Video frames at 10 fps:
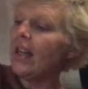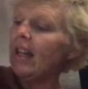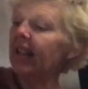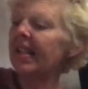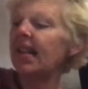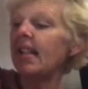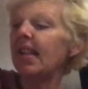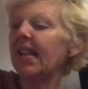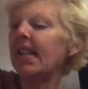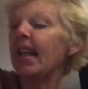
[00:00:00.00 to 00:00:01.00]
And it says
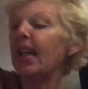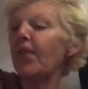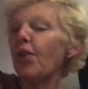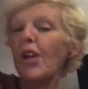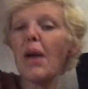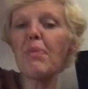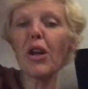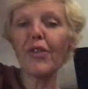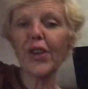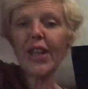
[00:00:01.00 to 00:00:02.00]
things like, if you're not
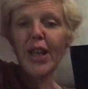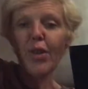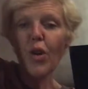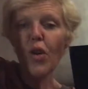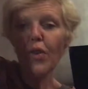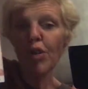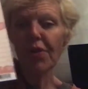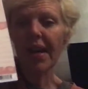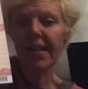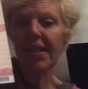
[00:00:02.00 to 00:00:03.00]
barefoot, then you're
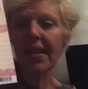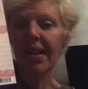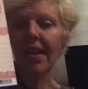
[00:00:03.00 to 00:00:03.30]
overdressed.